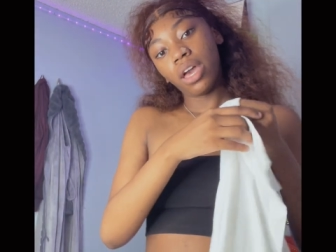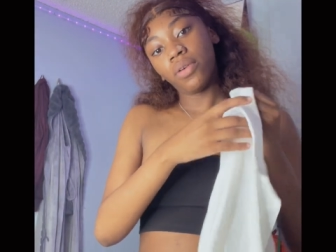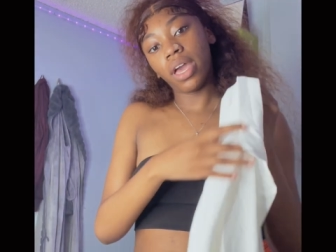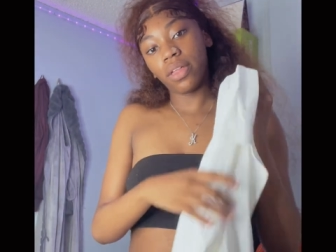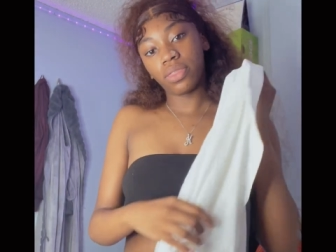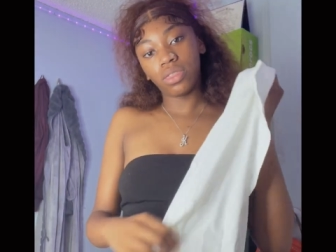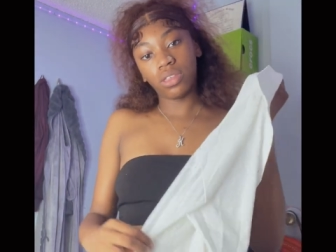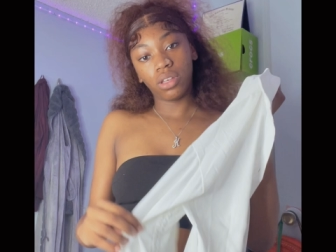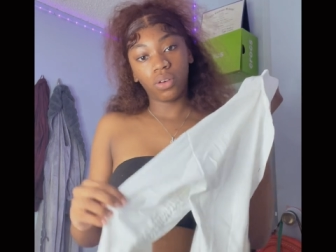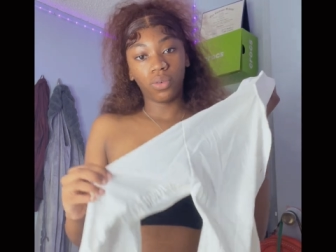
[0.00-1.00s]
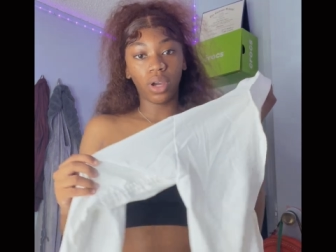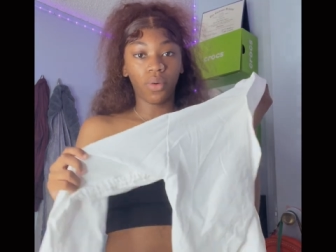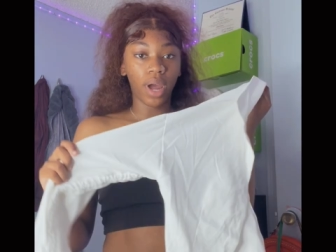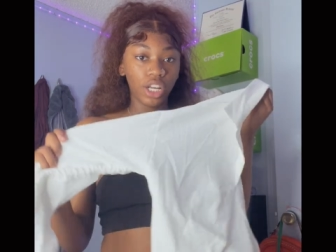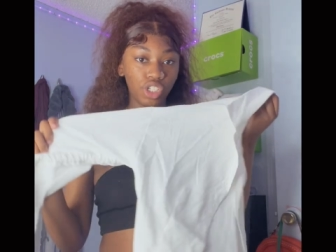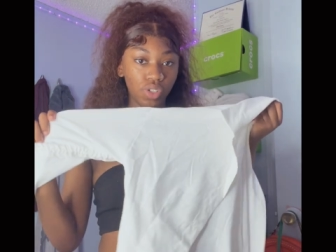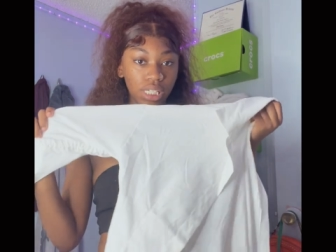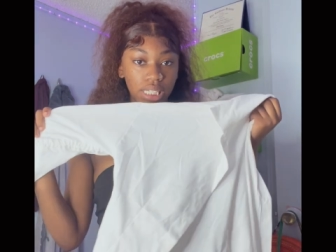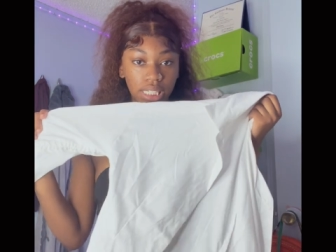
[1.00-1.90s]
we have the white dress